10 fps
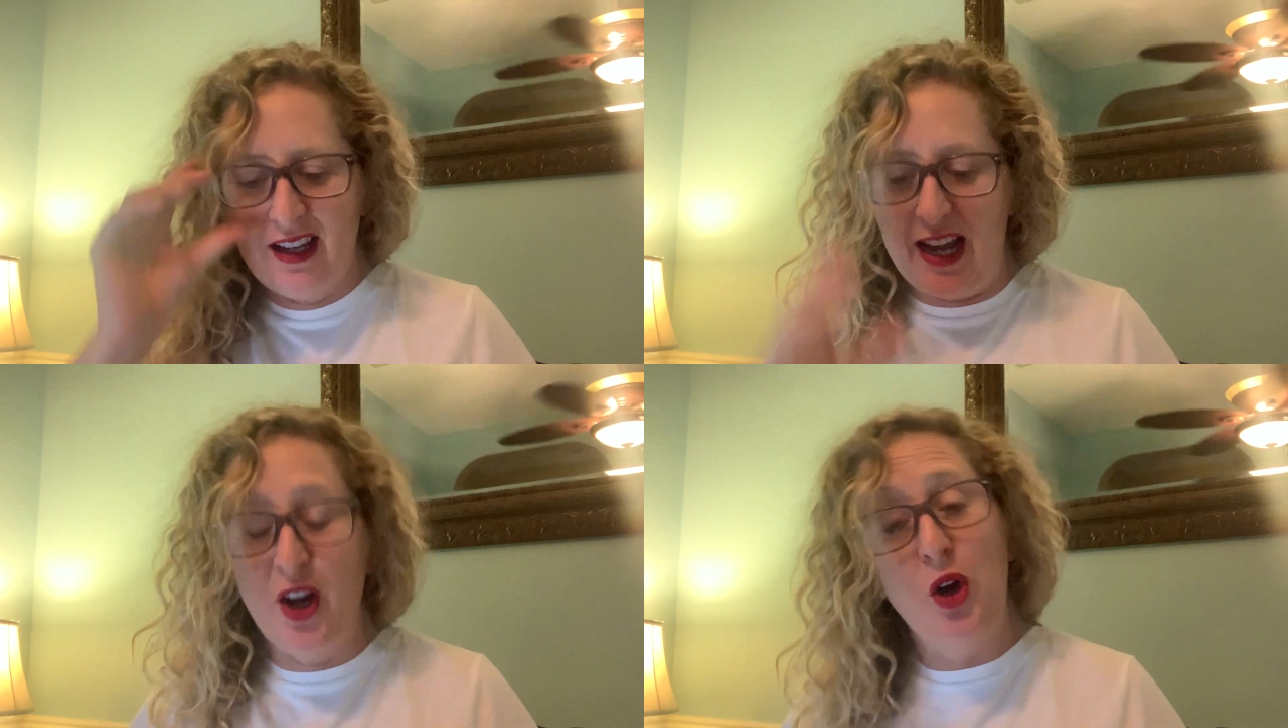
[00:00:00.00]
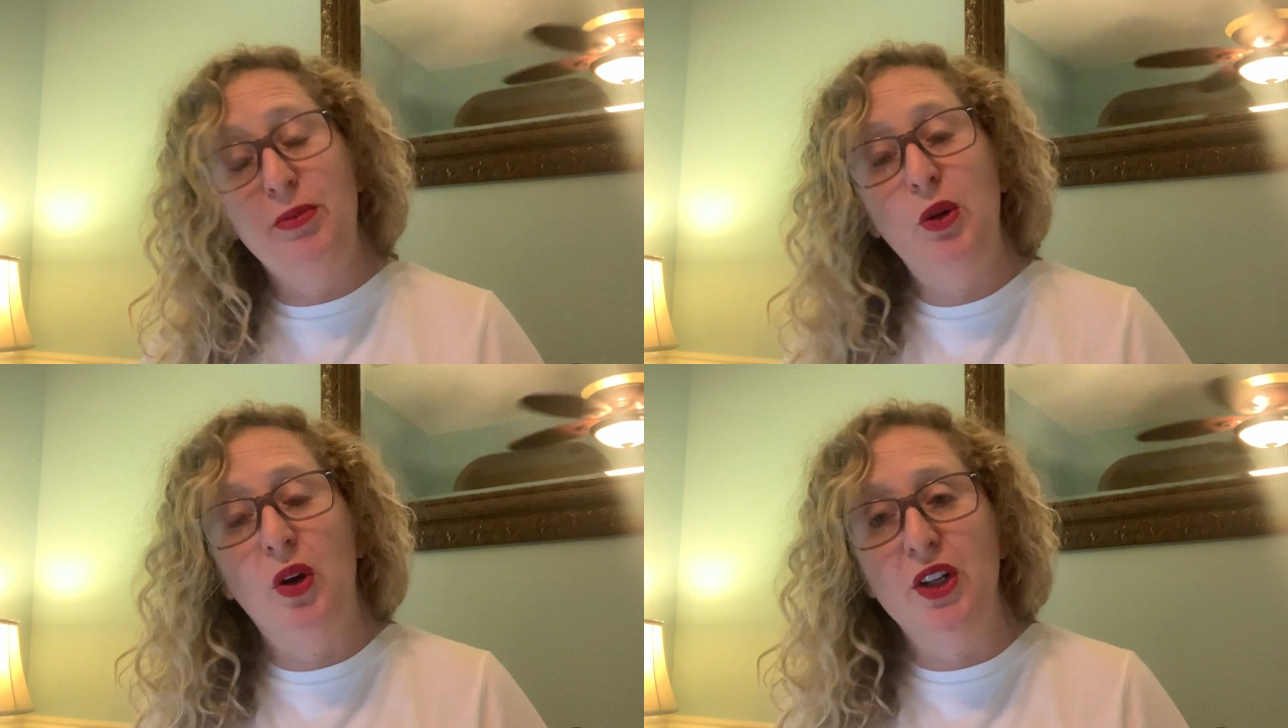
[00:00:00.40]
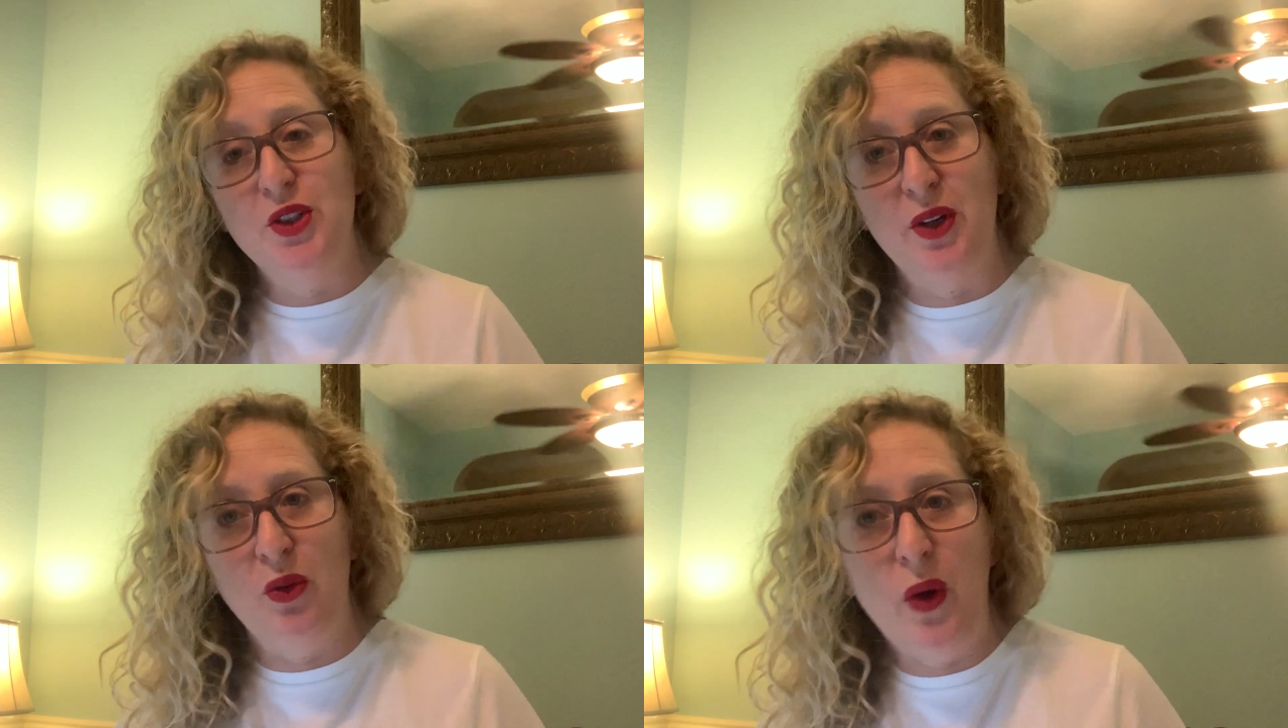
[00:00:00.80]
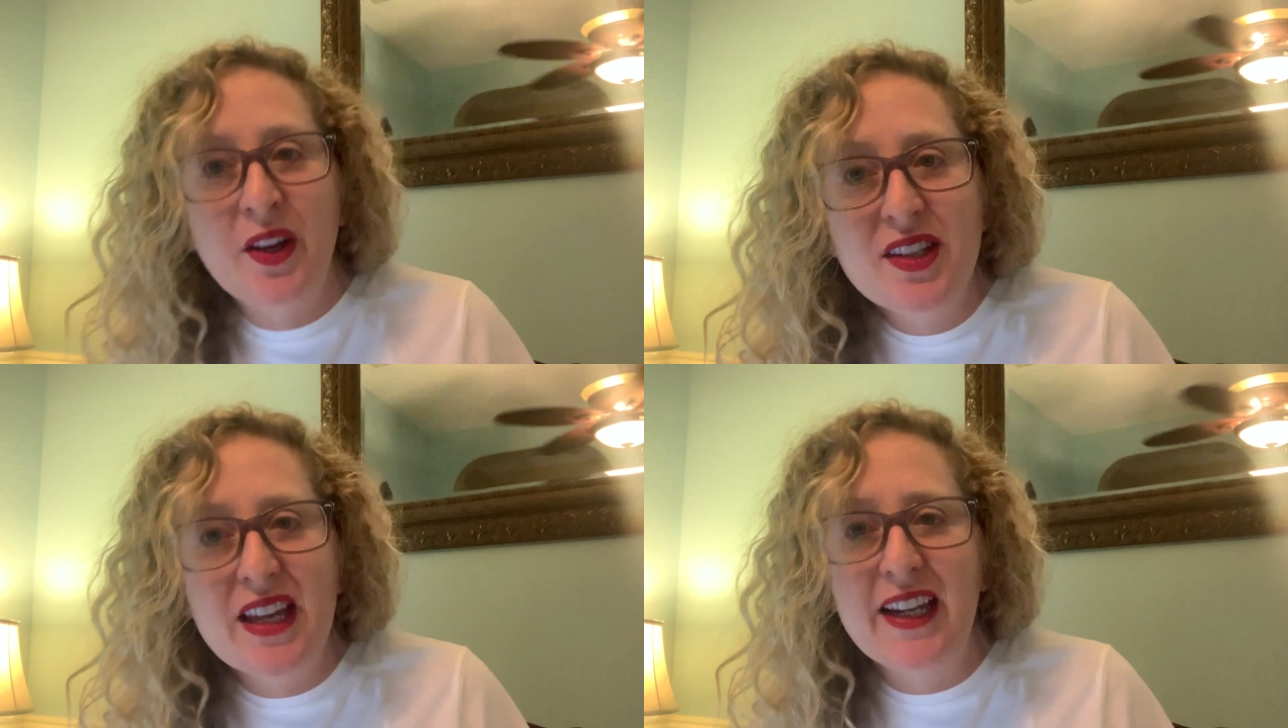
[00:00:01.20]
I hope you are doing
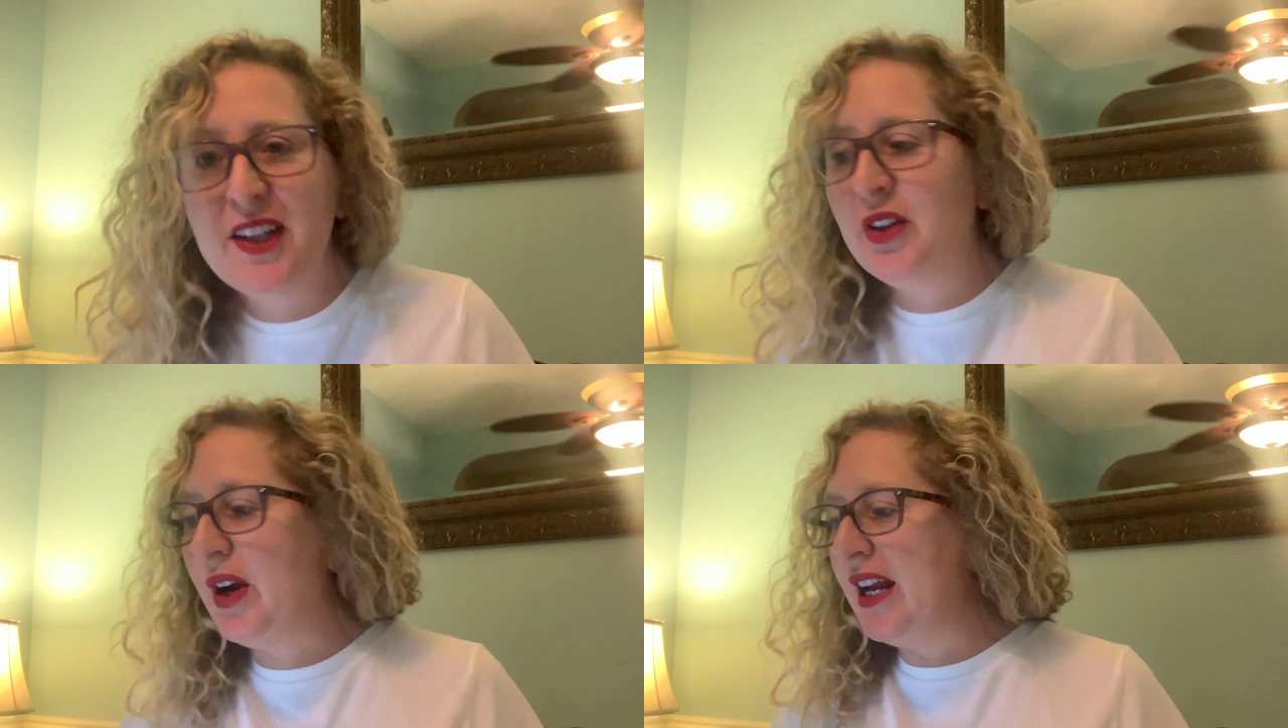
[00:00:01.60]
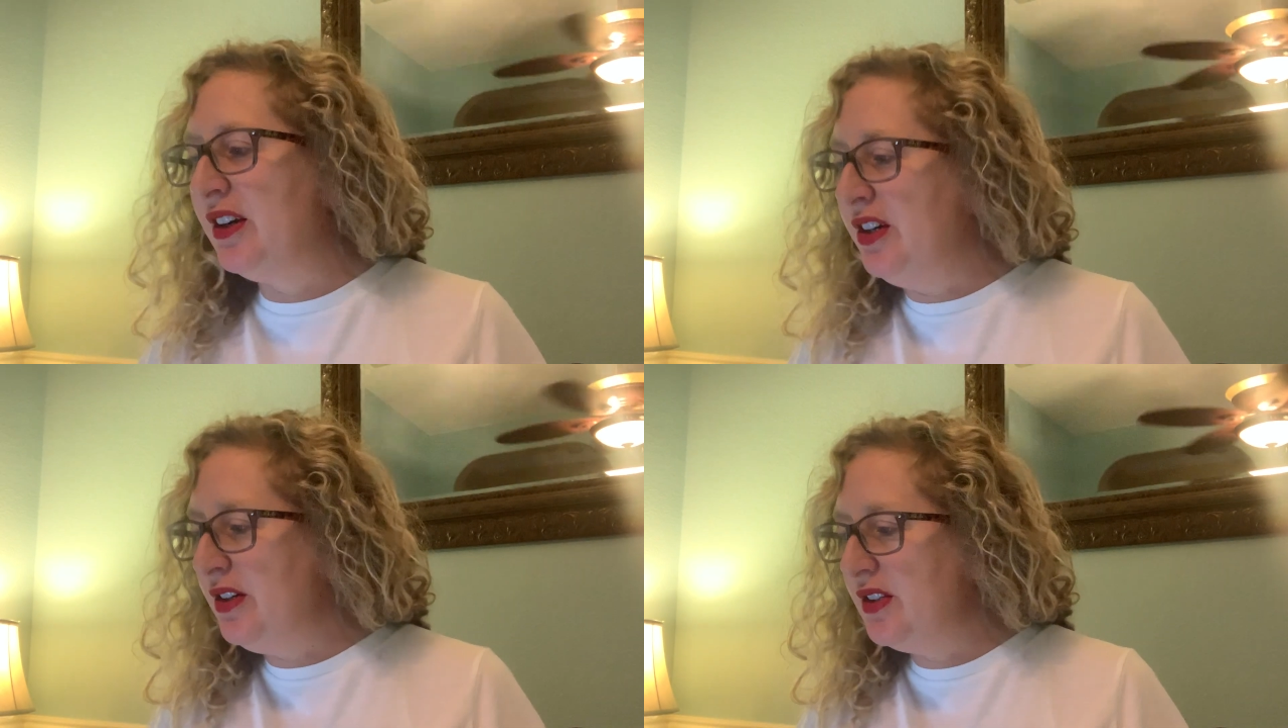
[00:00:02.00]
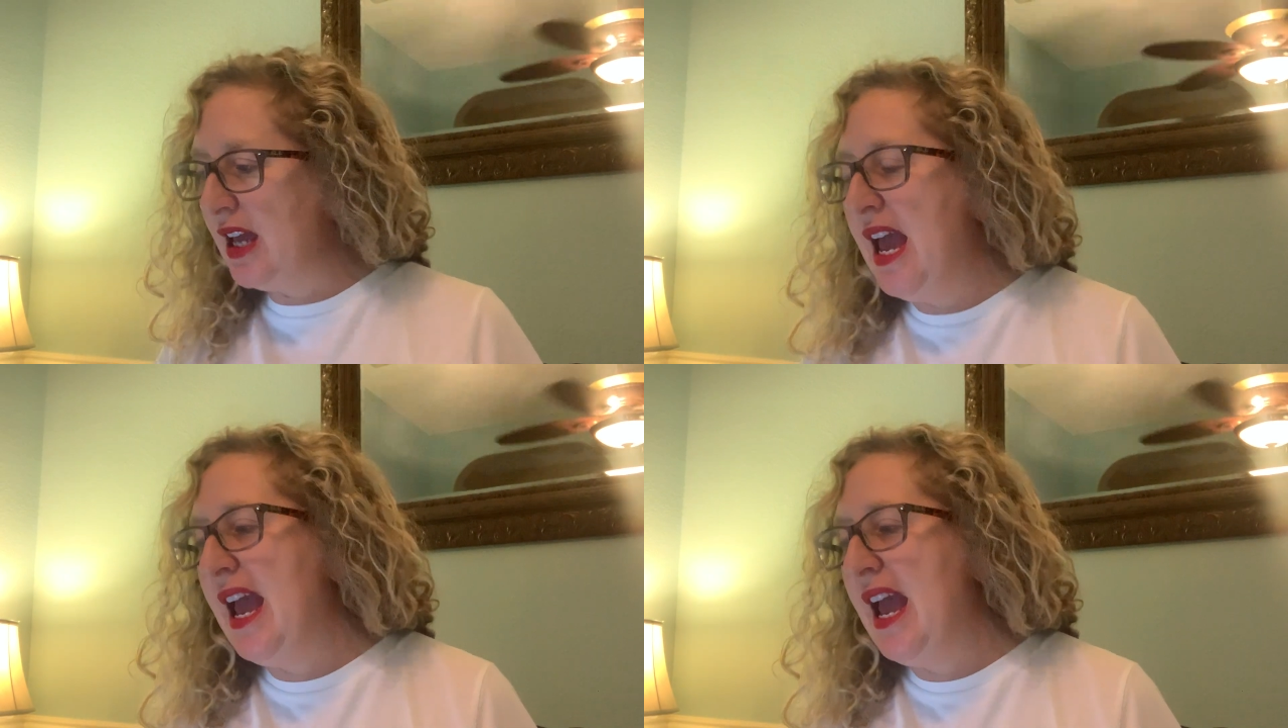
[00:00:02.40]
well, second graders,